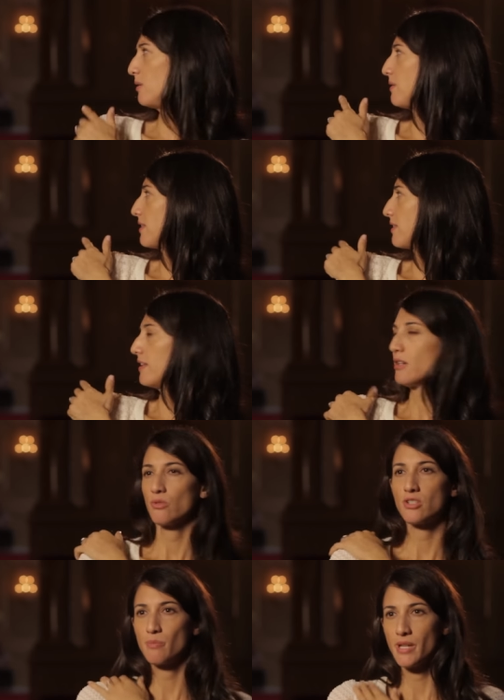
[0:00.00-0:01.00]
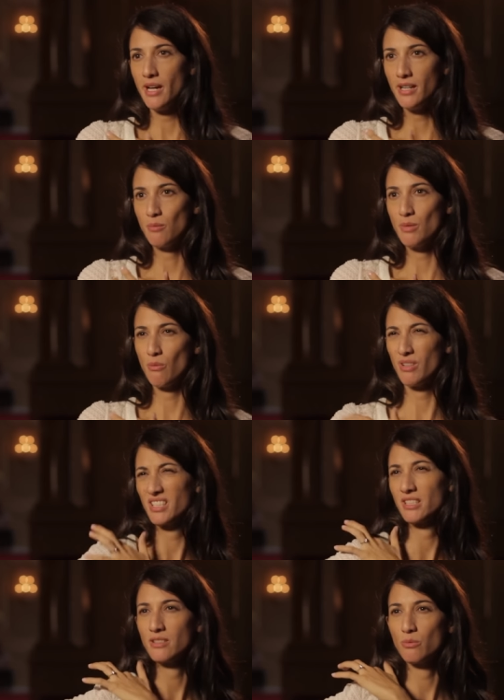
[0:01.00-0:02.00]
you know, that thing which is behind me,
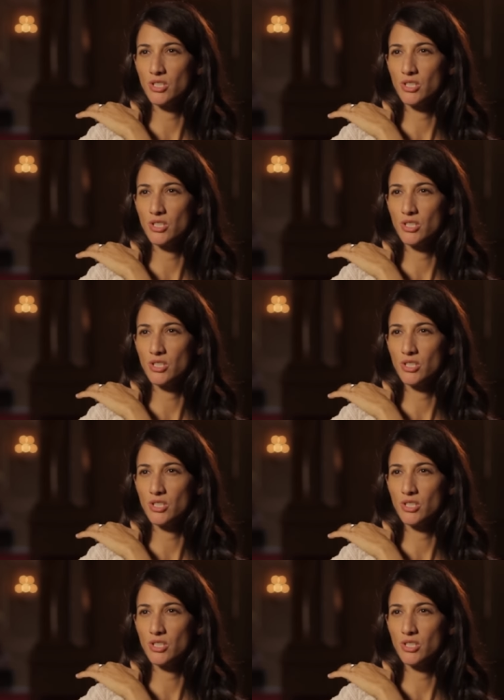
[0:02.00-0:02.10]
well, it,